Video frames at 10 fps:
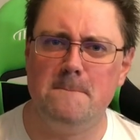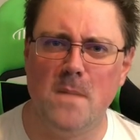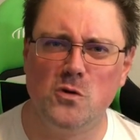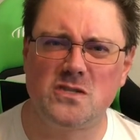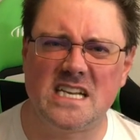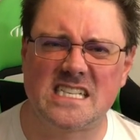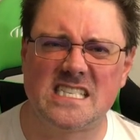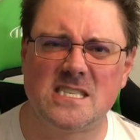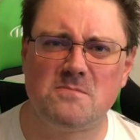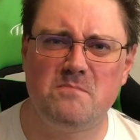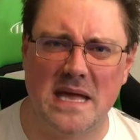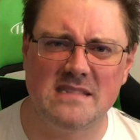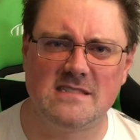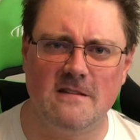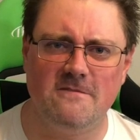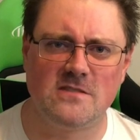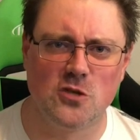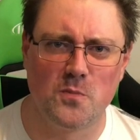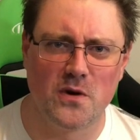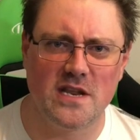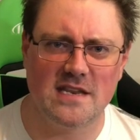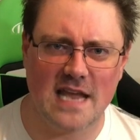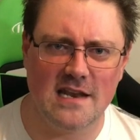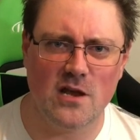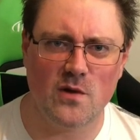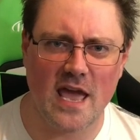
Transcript: most expensive Super Nintendo